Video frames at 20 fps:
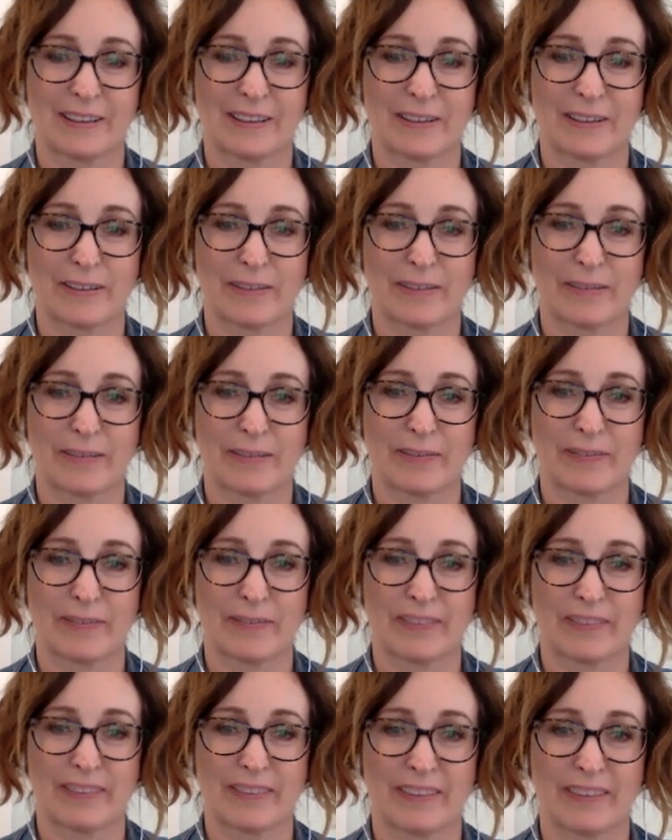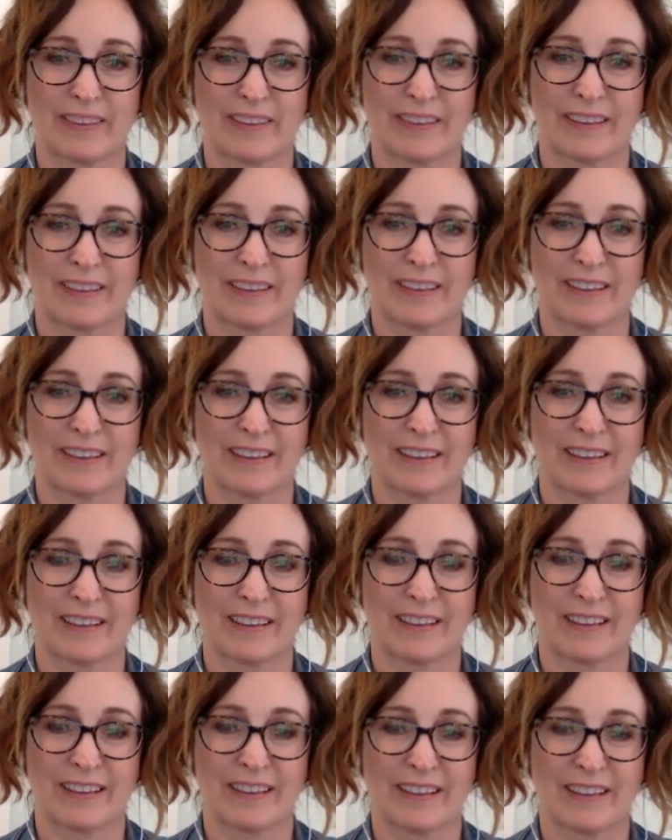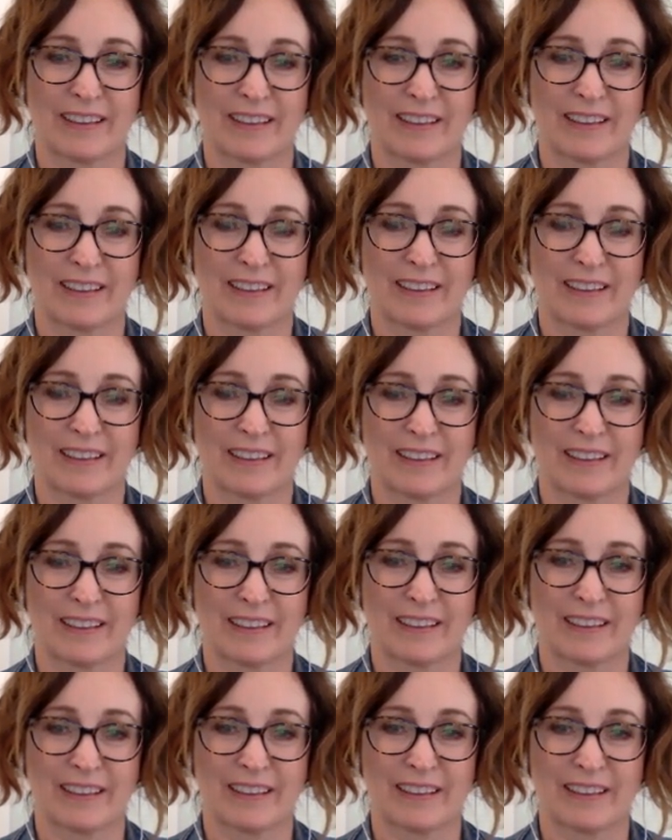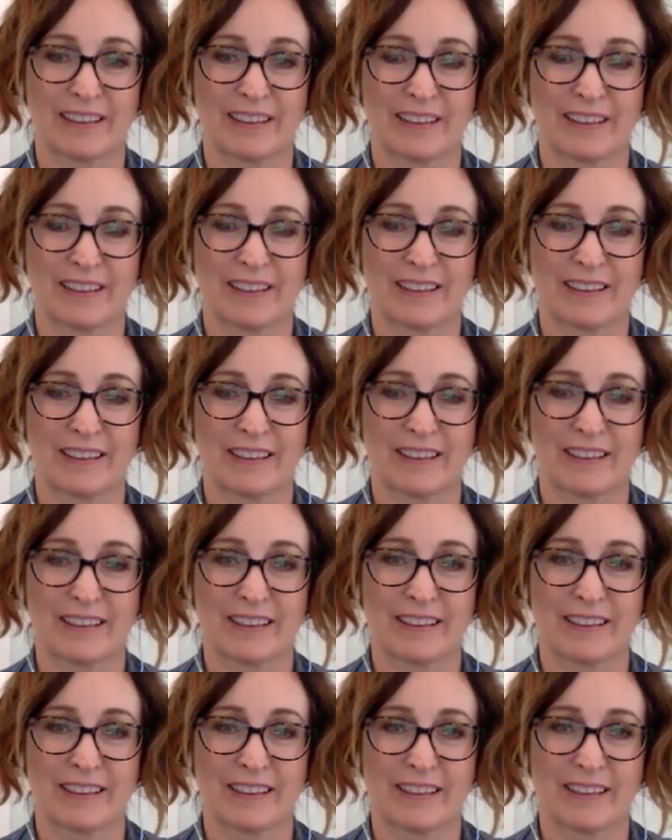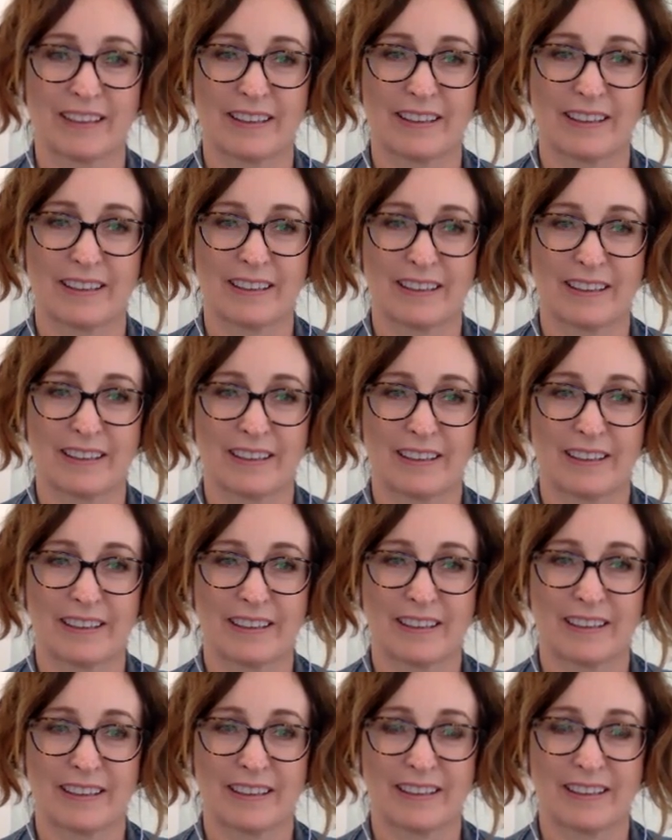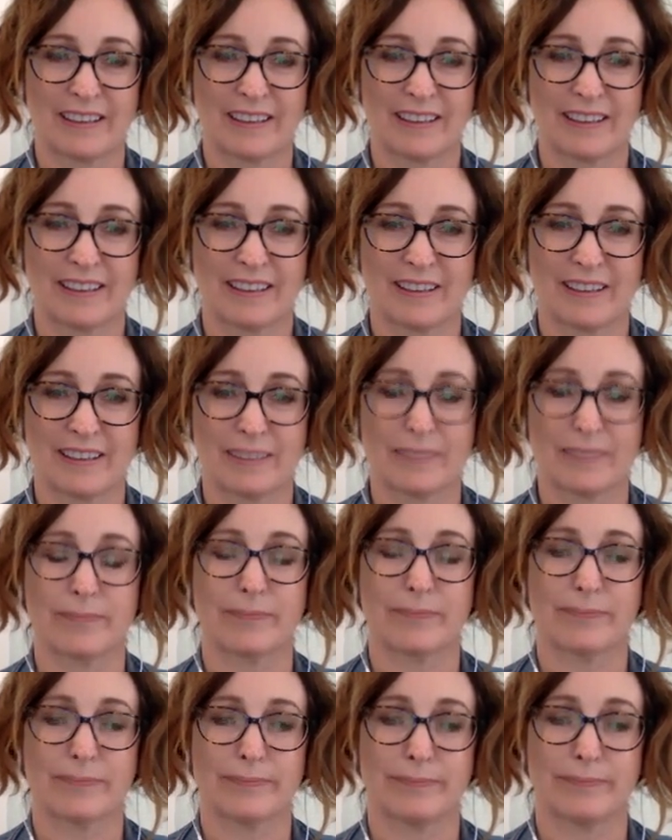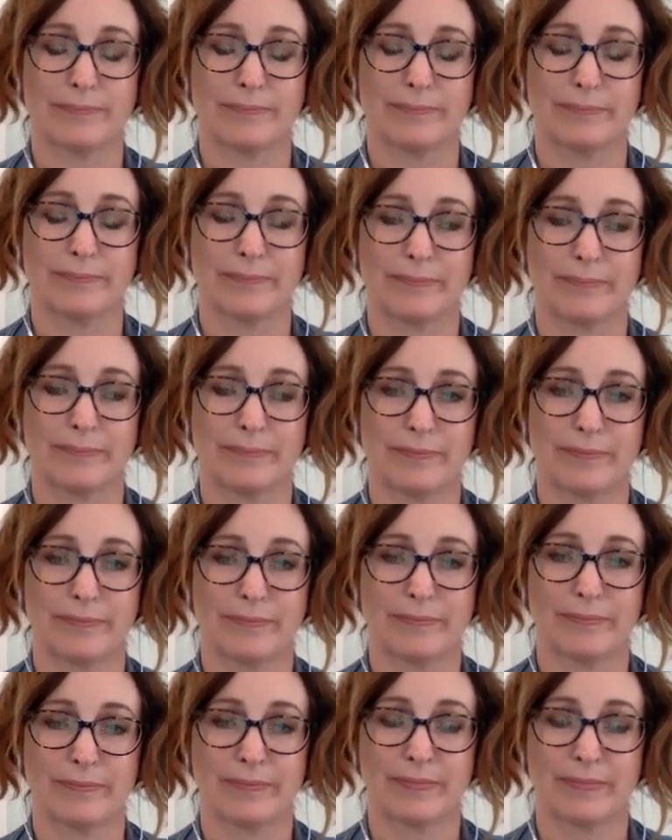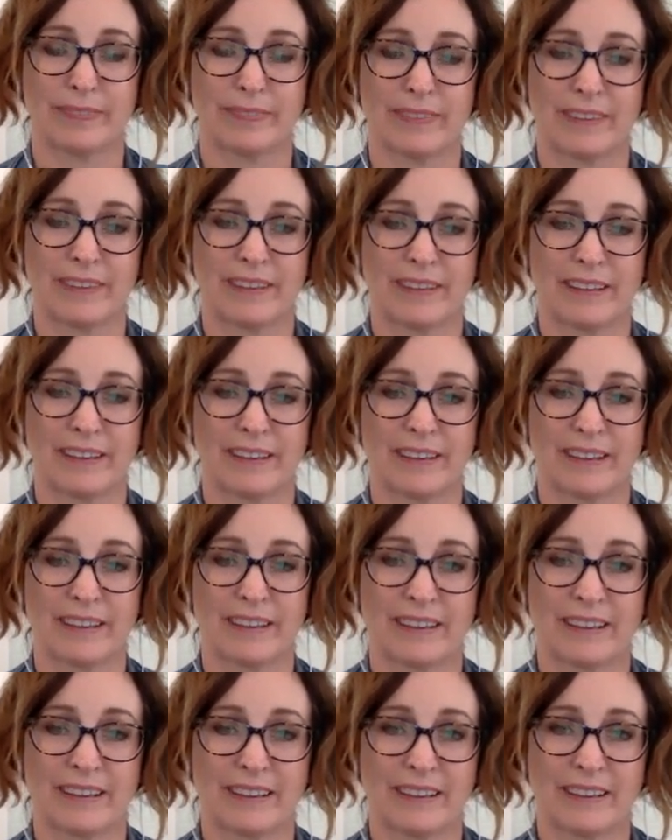[no speech]